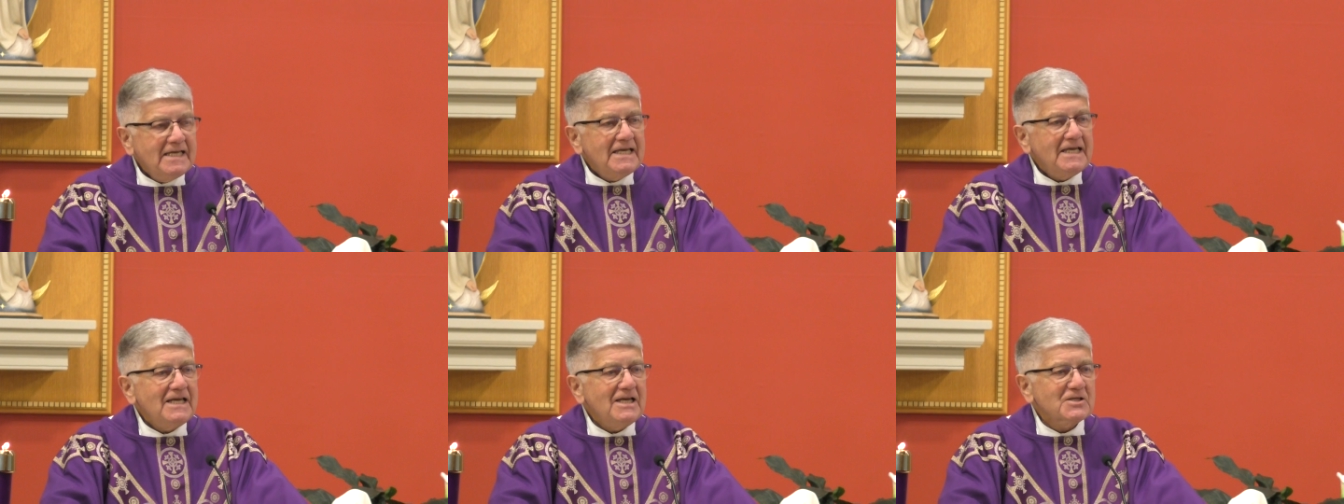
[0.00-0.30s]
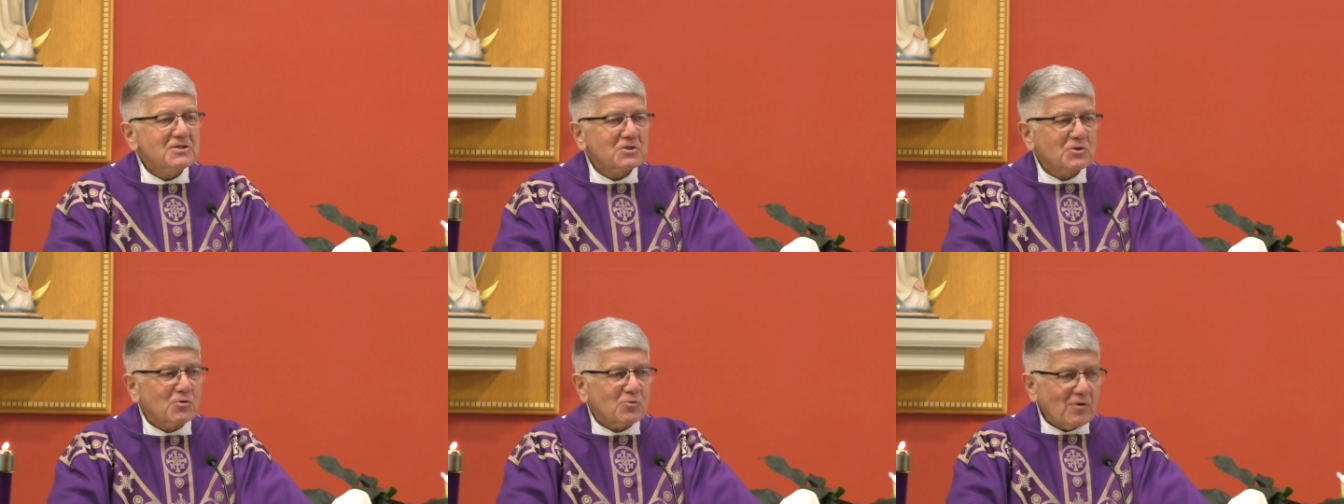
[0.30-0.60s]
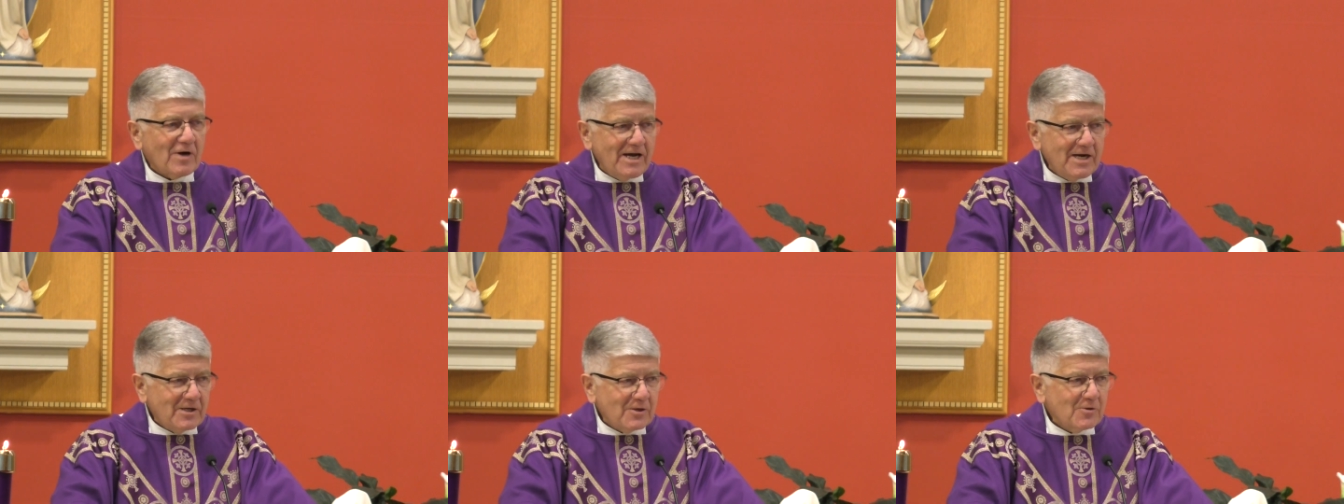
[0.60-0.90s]
is
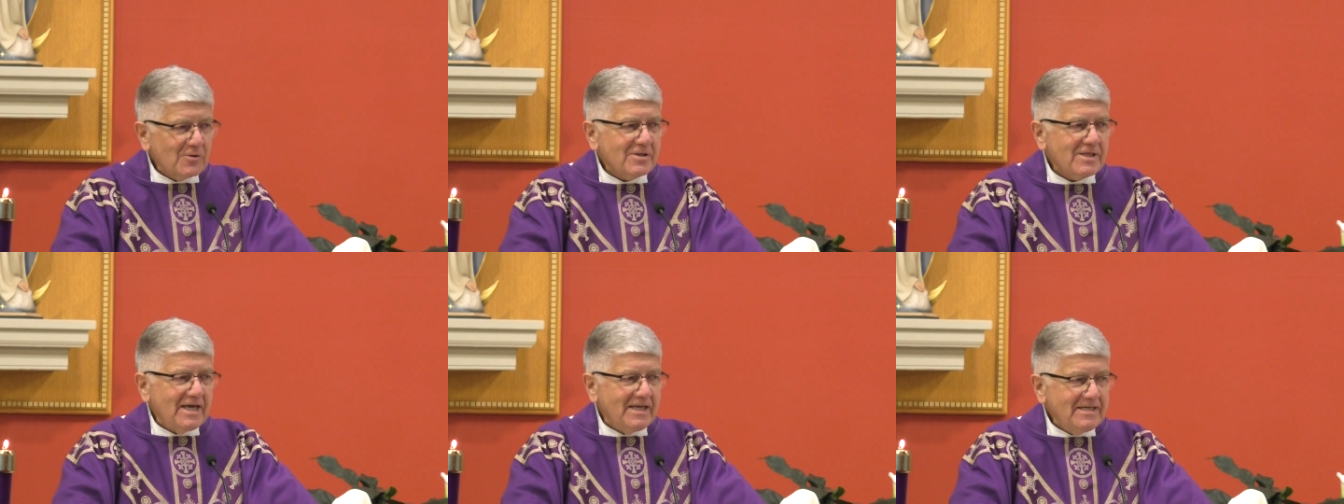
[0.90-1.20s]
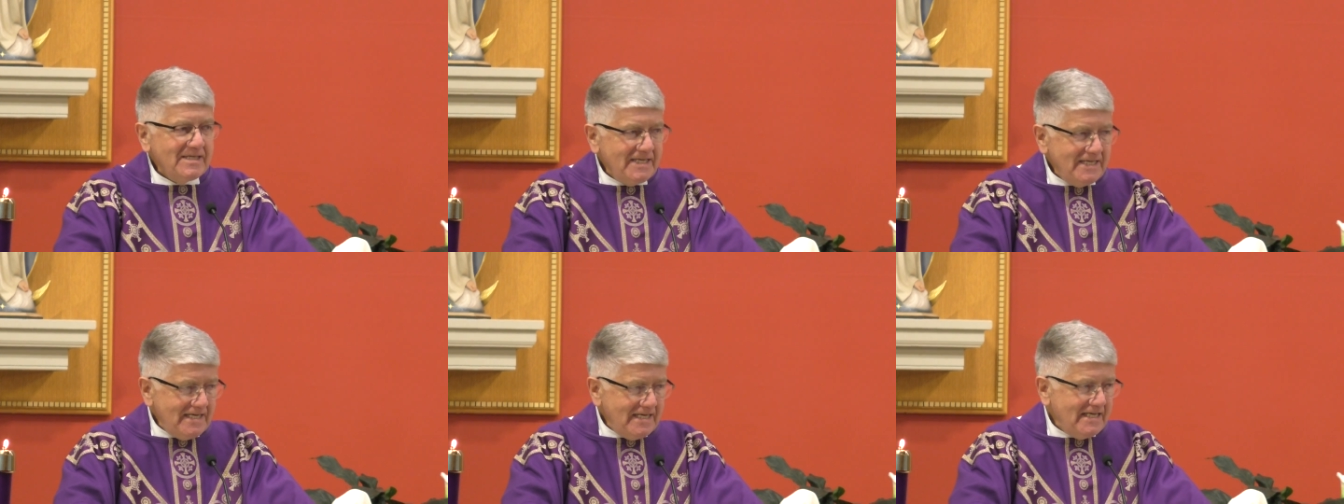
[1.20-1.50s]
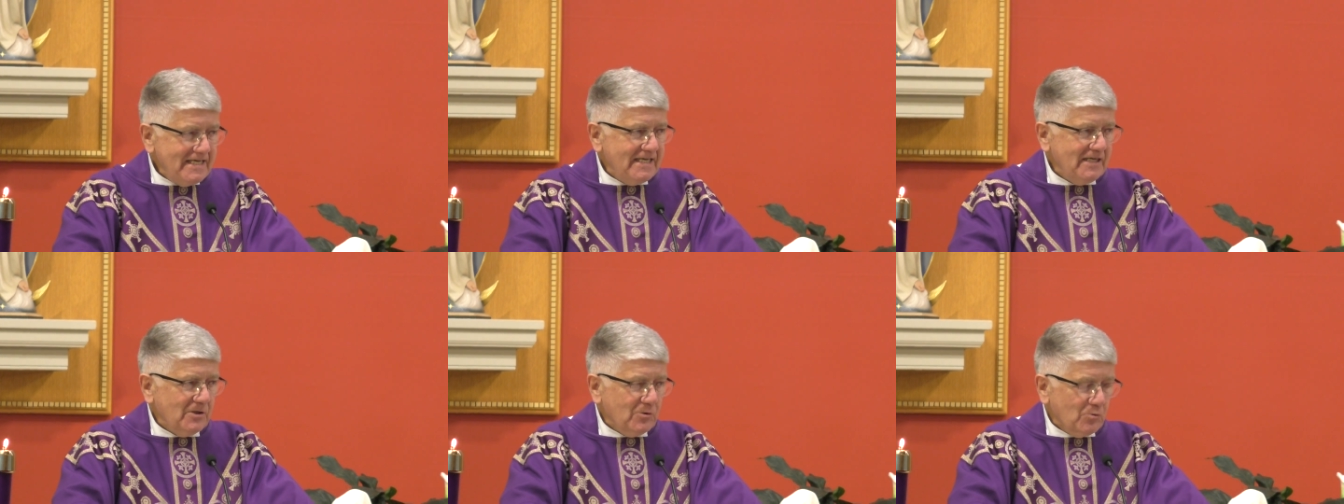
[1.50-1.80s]
greater than
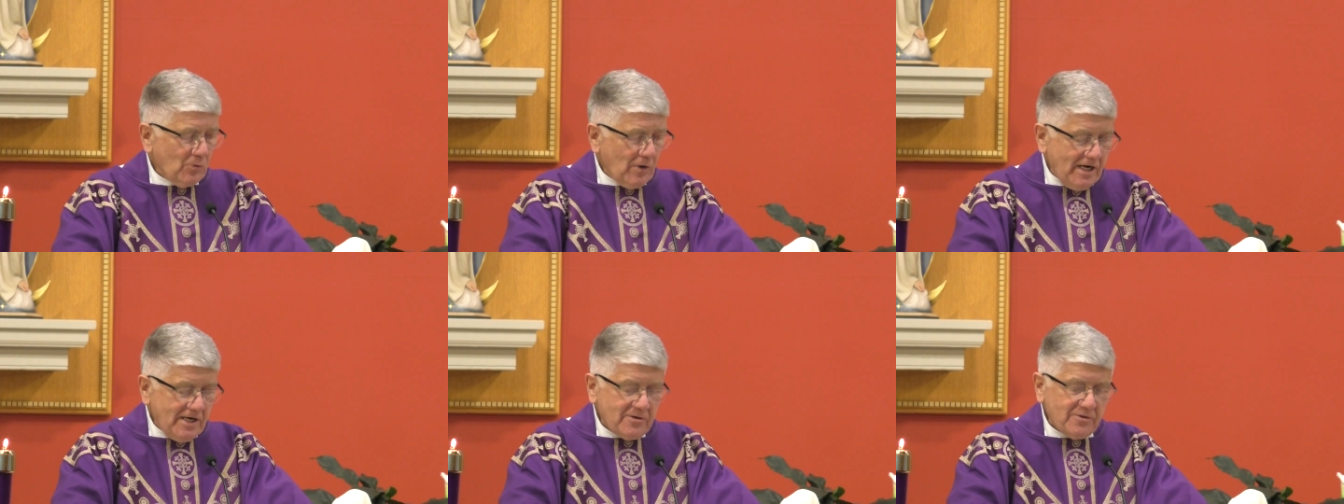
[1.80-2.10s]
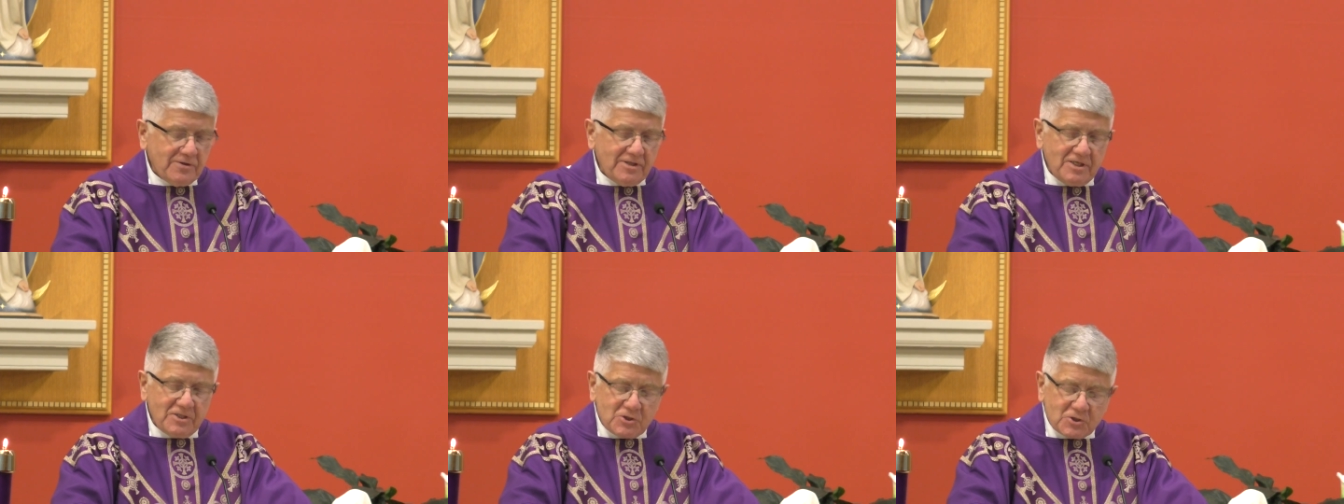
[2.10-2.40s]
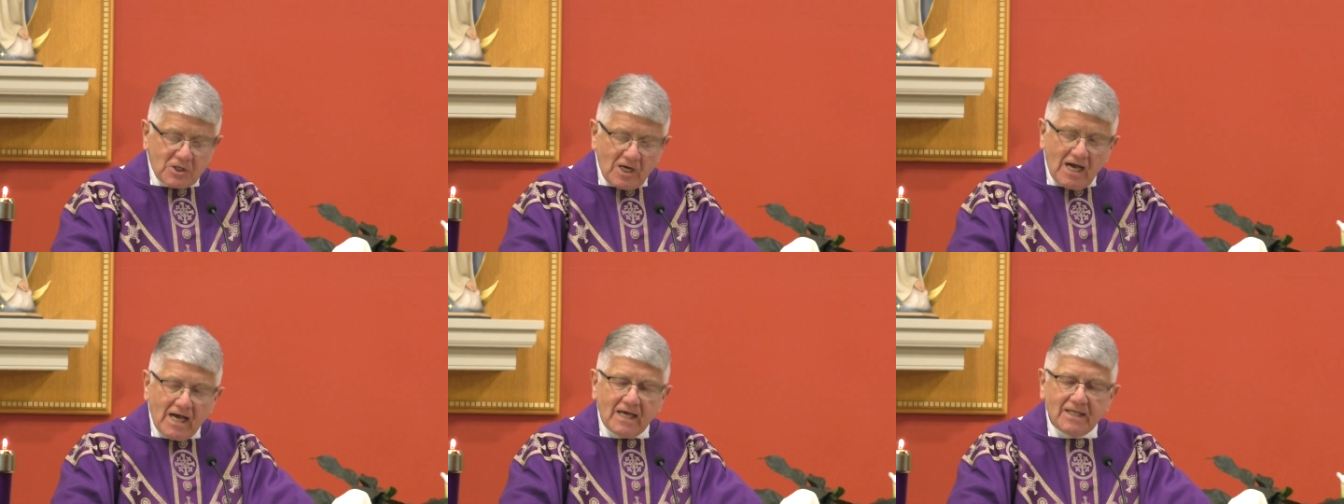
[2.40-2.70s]
he, greater than
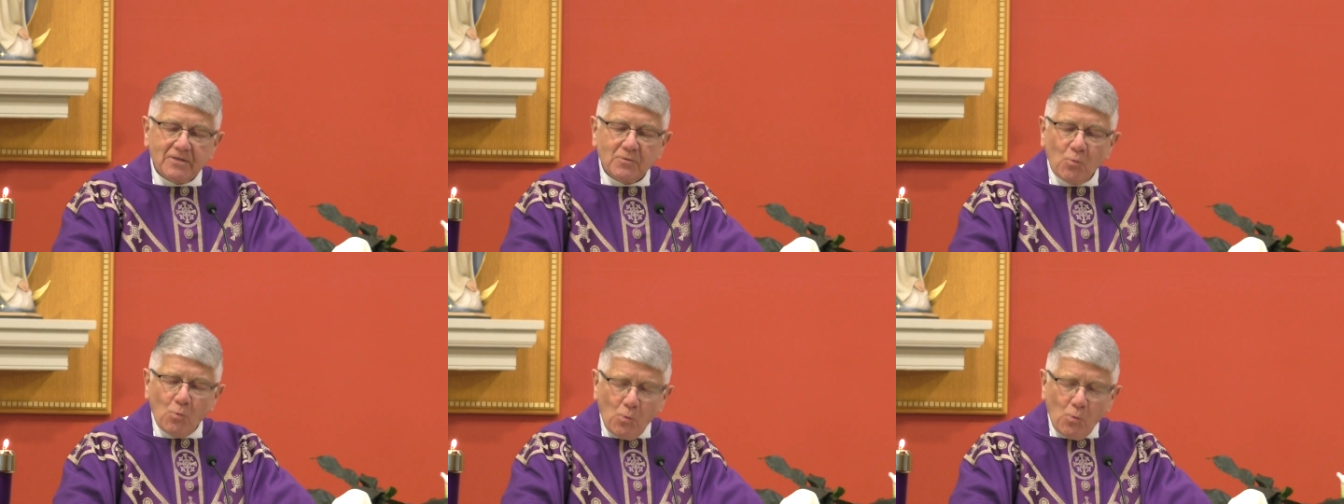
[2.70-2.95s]
John.